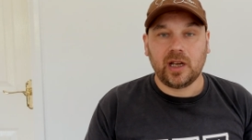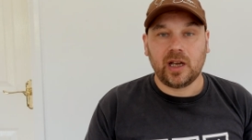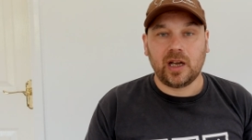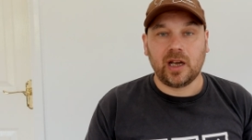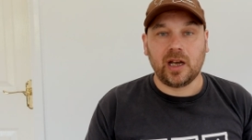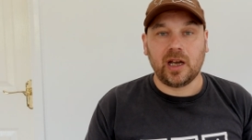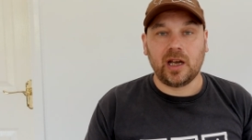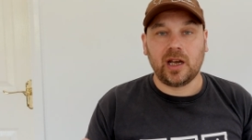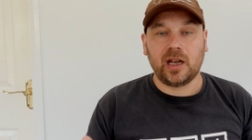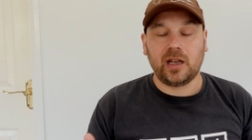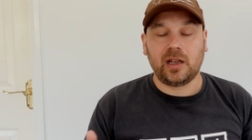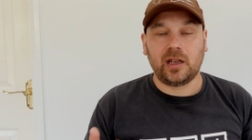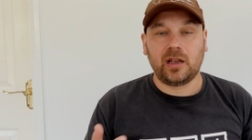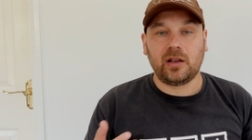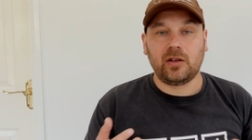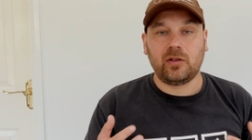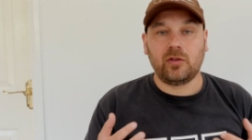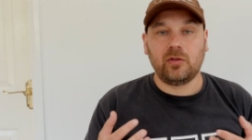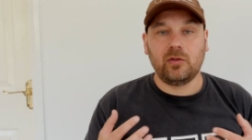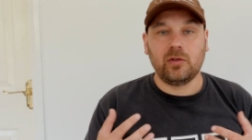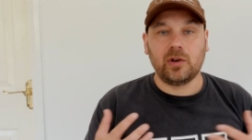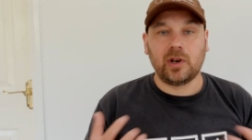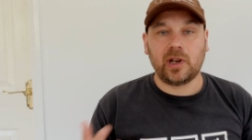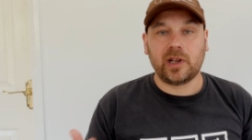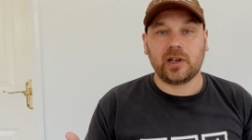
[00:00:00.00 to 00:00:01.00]

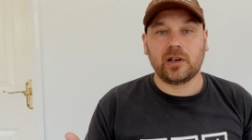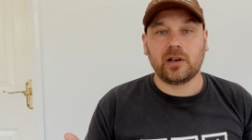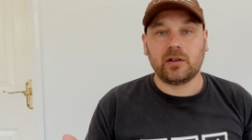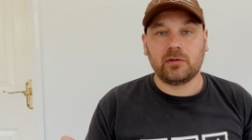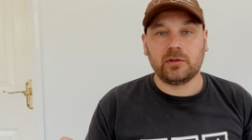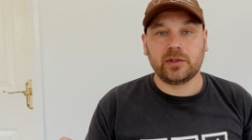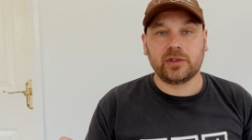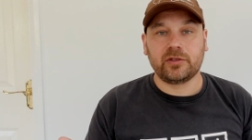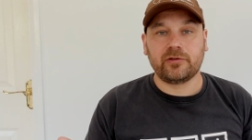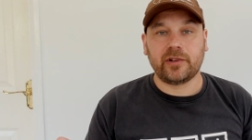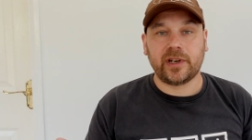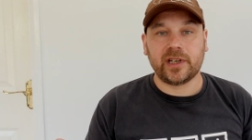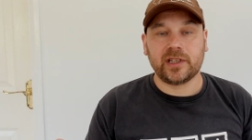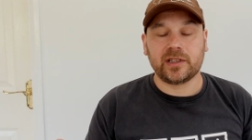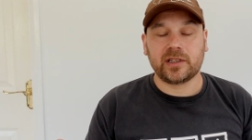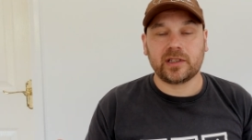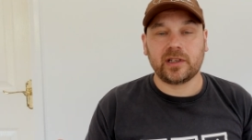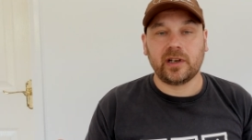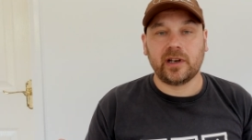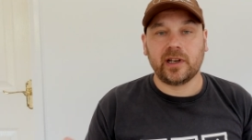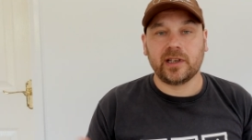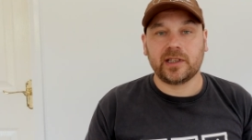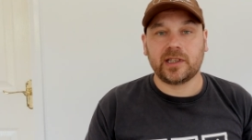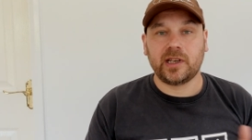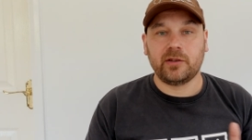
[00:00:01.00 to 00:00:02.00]
All I got was grey
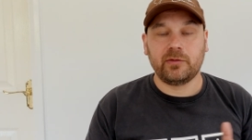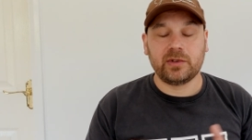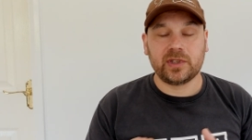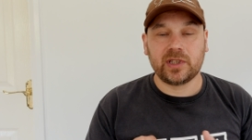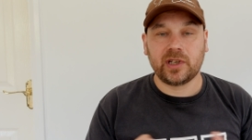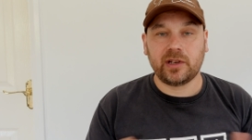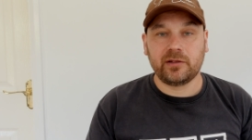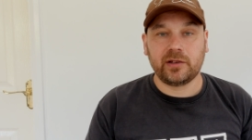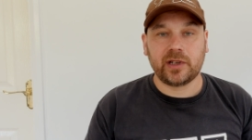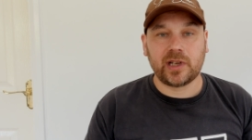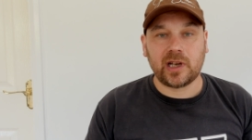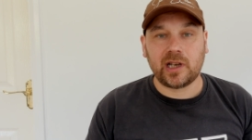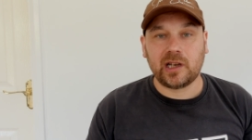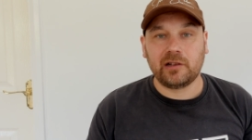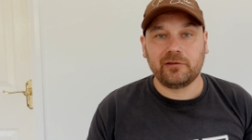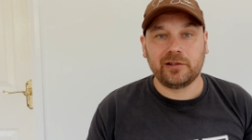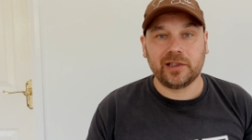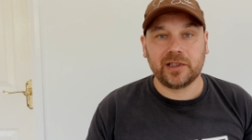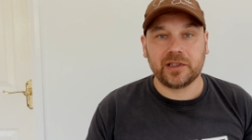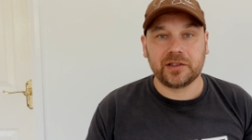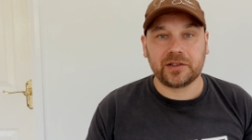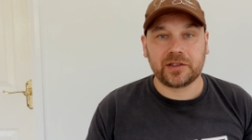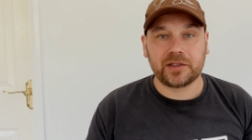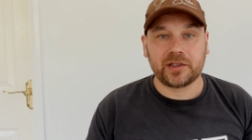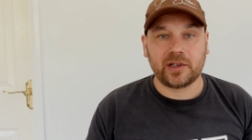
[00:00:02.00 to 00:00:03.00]
sky, so there was no colour
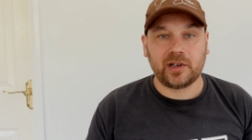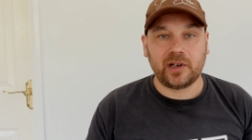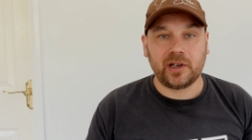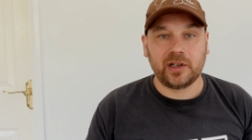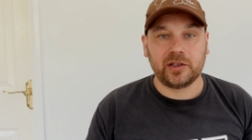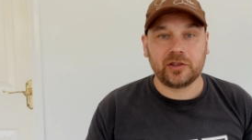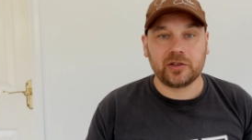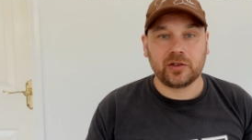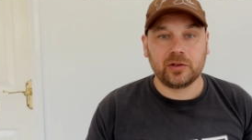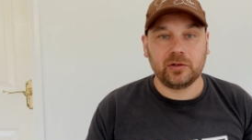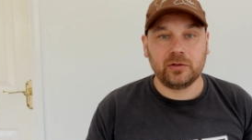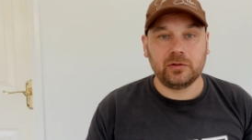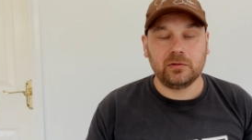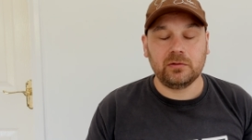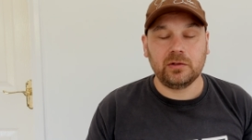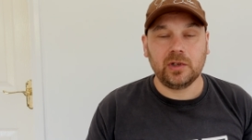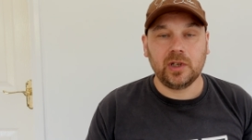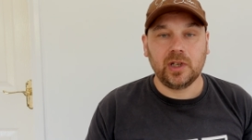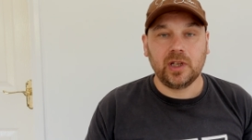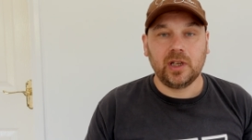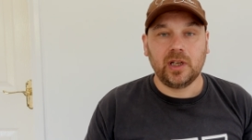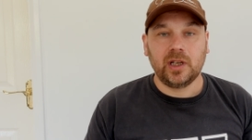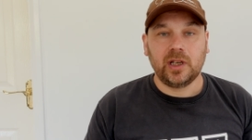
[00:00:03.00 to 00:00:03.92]
in the sky at all.